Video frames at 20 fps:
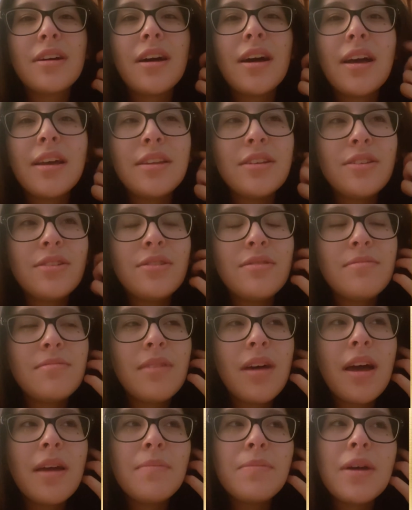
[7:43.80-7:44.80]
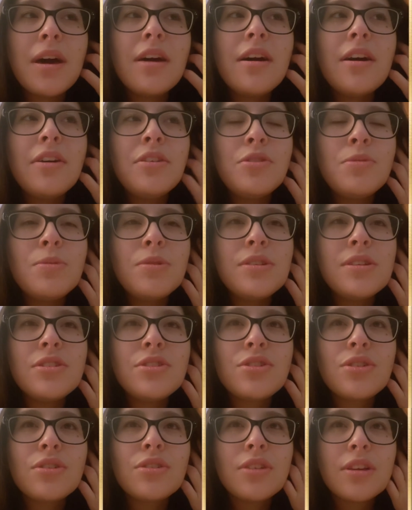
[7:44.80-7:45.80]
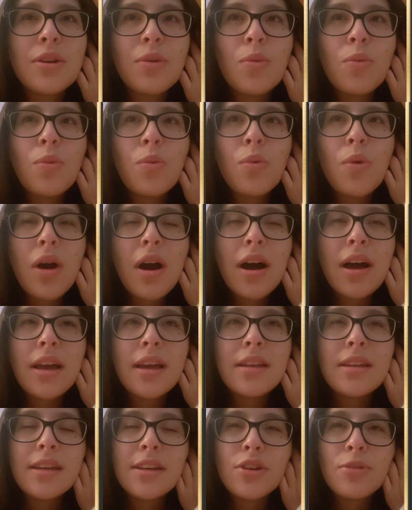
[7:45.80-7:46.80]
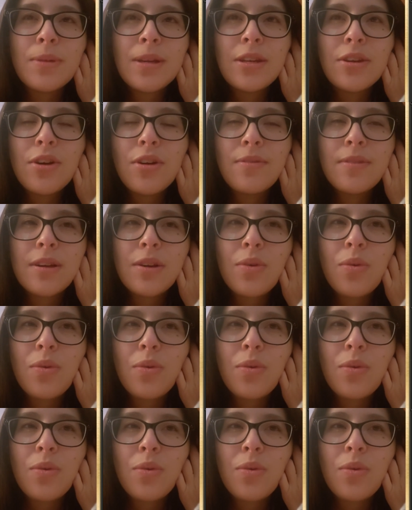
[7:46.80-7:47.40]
I'm not 100% sure like why Naomi Novik